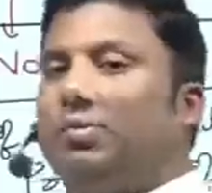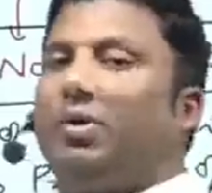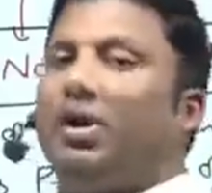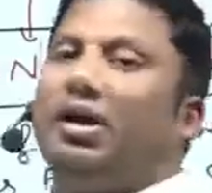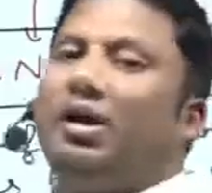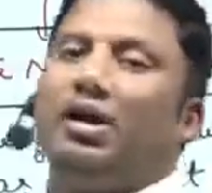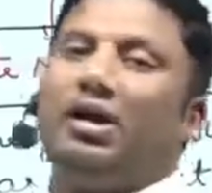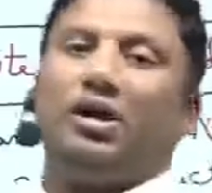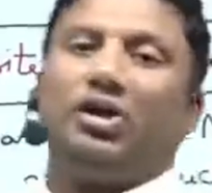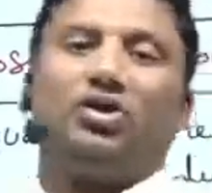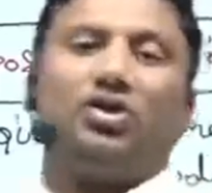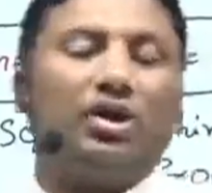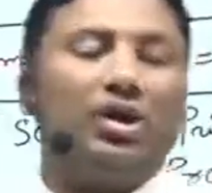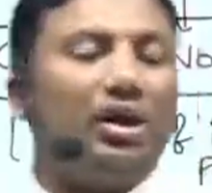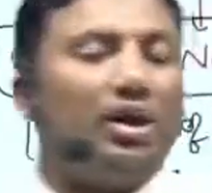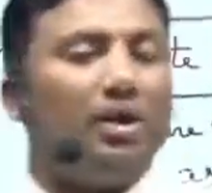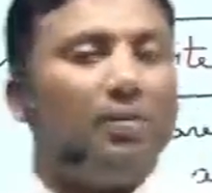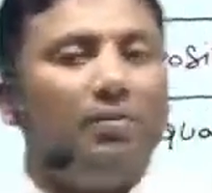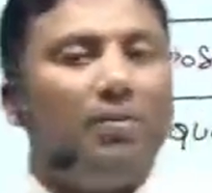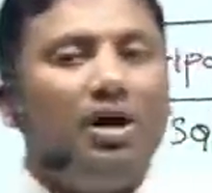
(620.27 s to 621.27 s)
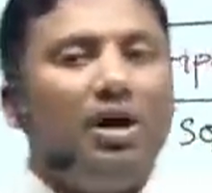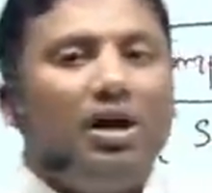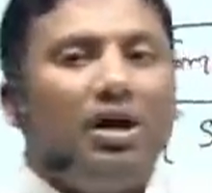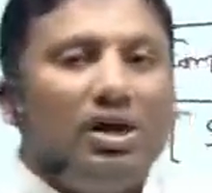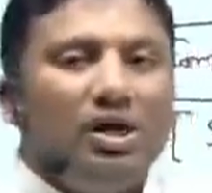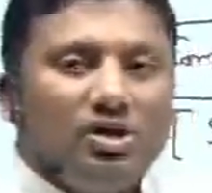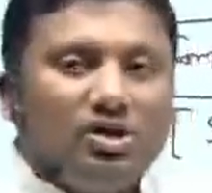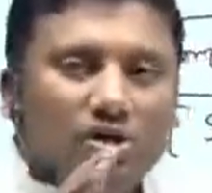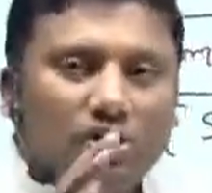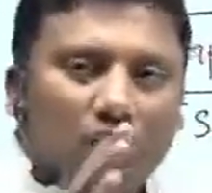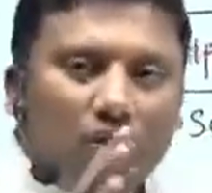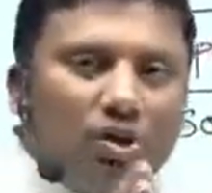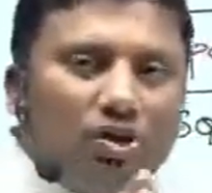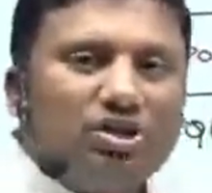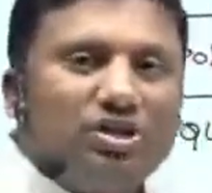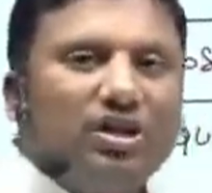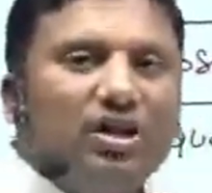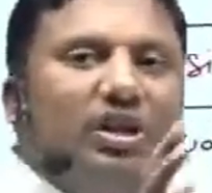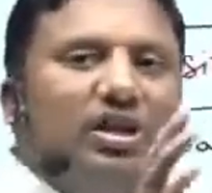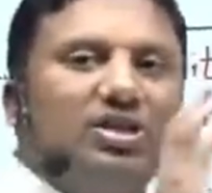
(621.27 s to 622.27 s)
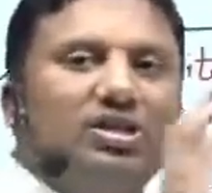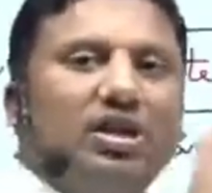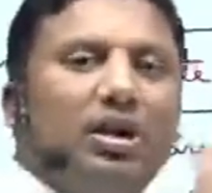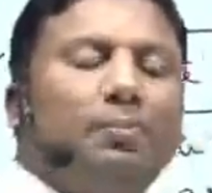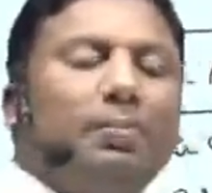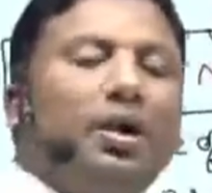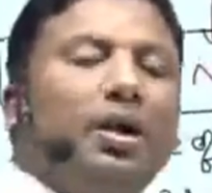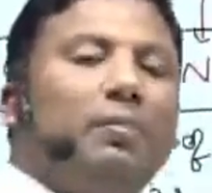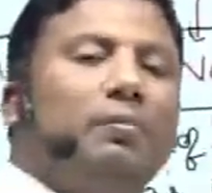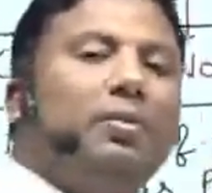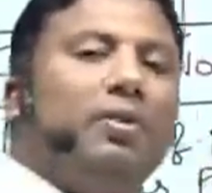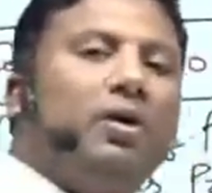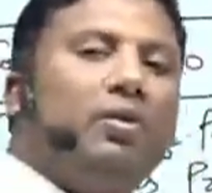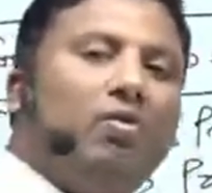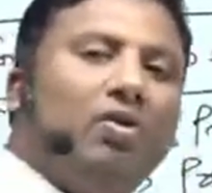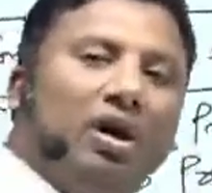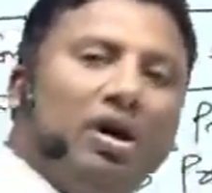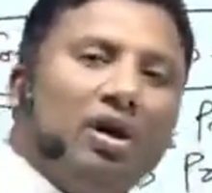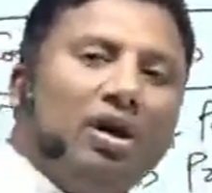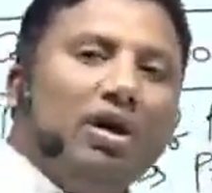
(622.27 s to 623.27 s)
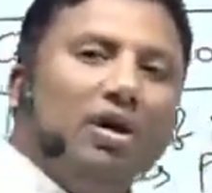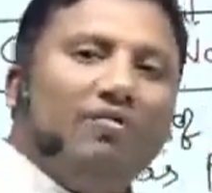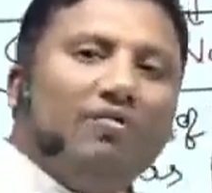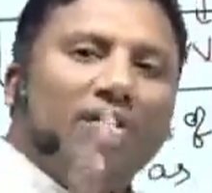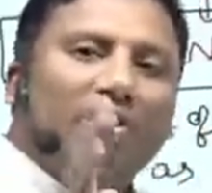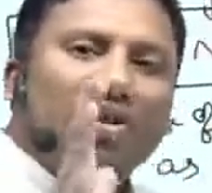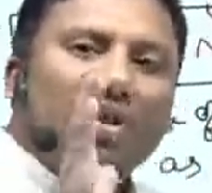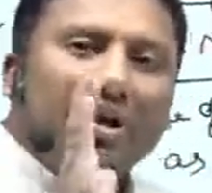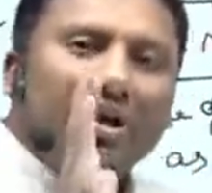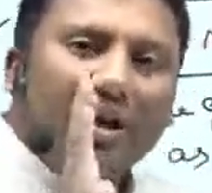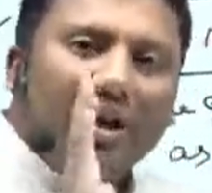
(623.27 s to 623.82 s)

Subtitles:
remainder theorem is used, step number one, when the